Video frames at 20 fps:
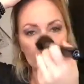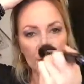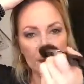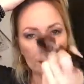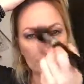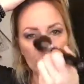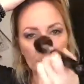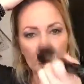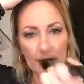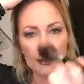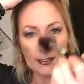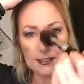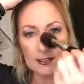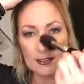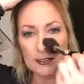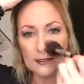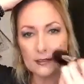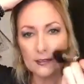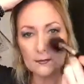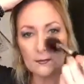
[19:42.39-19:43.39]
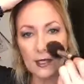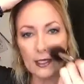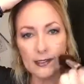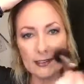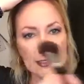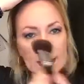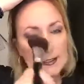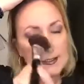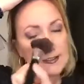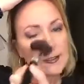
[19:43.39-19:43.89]
The places in my
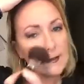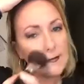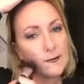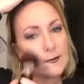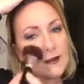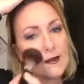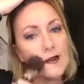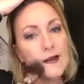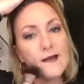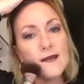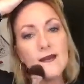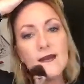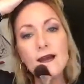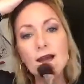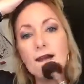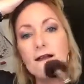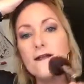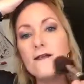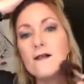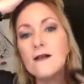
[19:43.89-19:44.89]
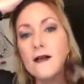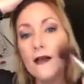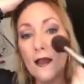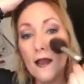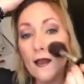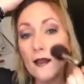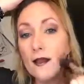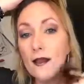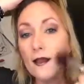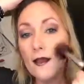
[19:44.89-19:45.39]
T-zone that I know
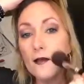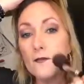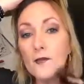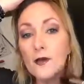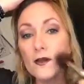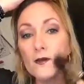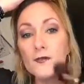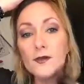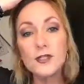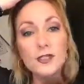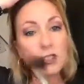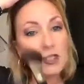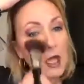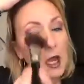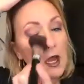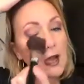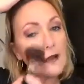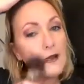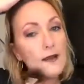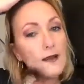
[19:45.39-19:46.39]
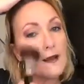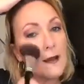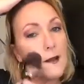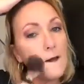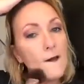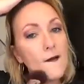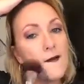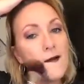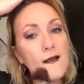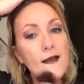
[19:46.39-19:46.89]
I'm going to be shining
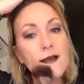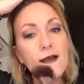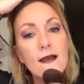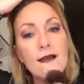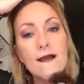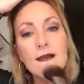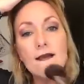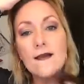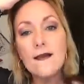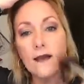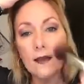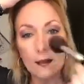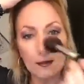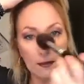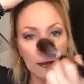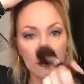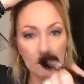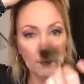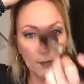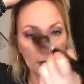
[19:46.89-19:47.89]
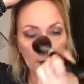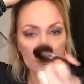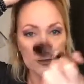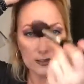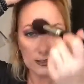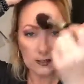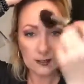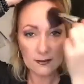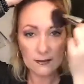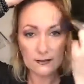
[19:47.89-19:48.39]
the
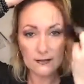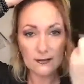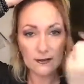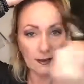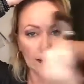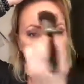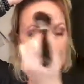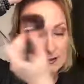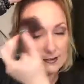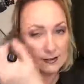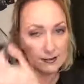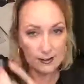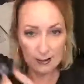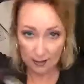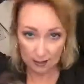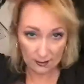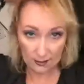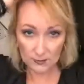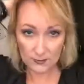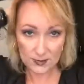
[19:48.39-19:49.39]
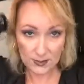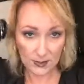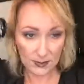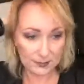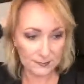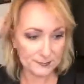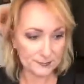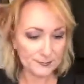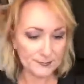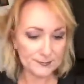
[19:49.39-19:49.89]
most as the day goes on.